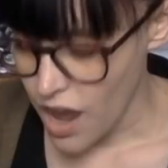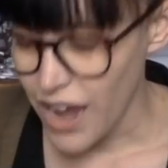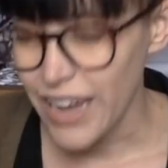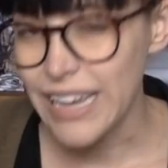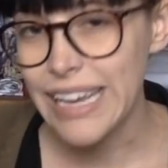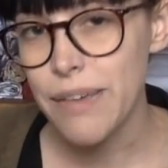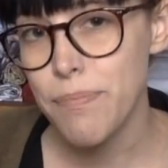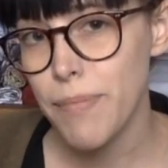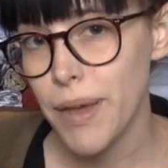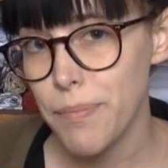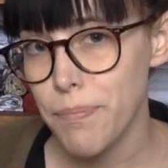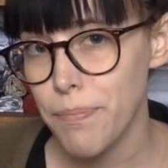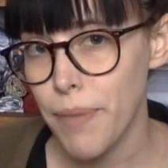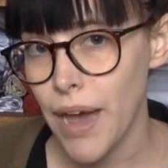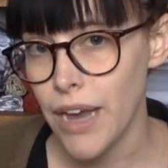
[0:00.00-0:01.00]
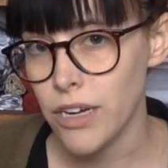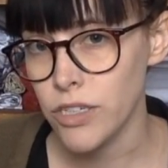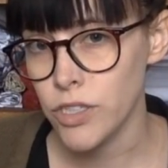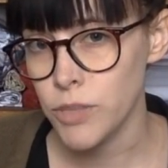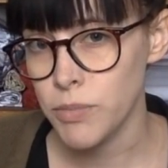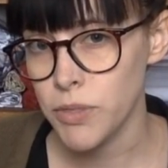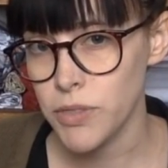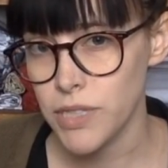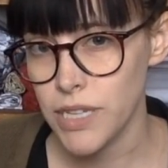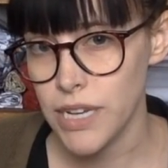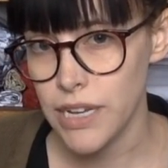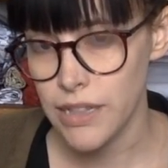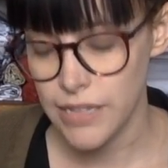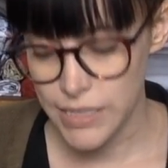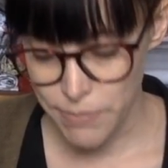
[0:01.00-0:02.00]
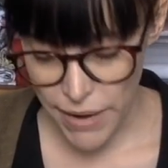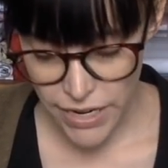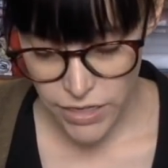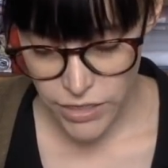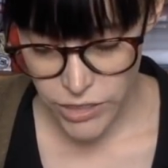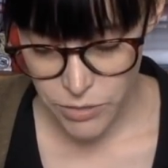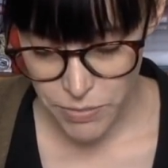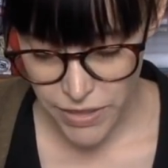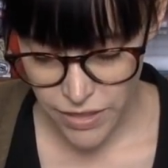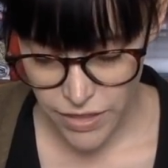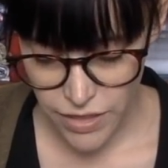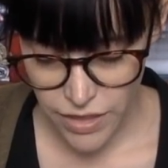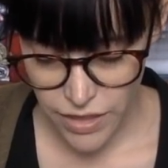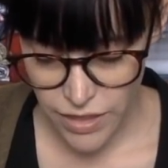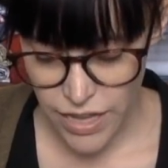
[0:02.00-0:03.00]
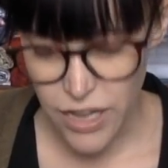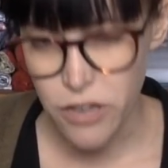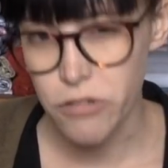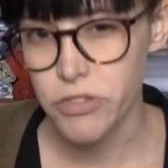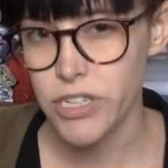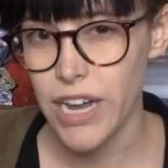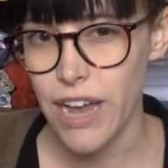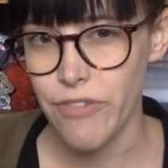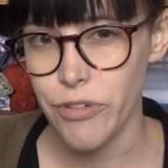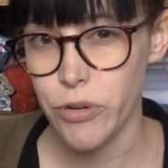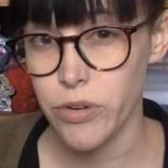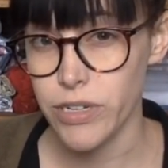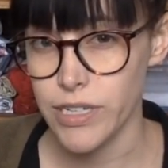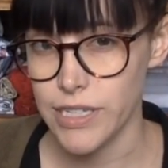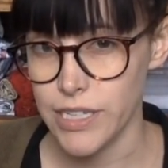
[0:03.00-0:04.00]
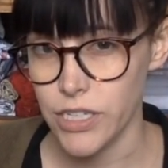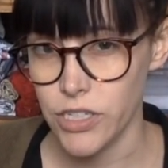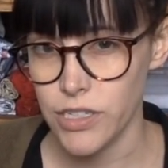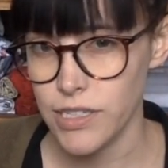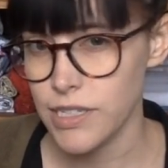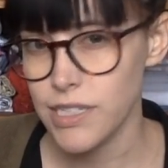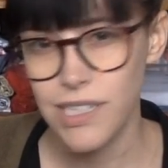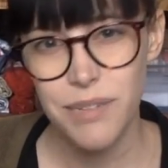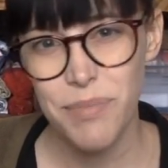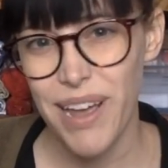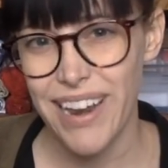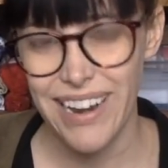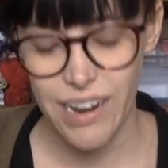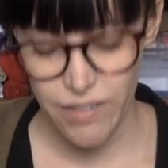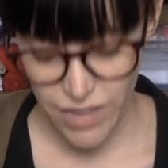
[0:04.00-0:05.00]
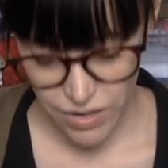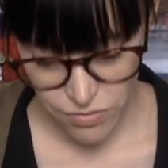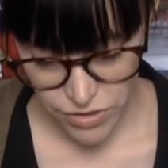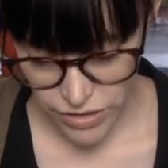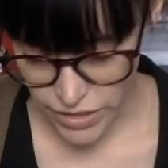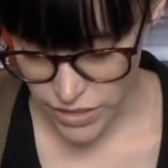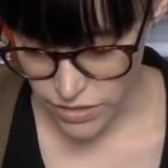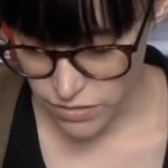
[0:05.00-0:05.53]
I keep my patterns mostly in these binders, but they used to have an organization system and now they really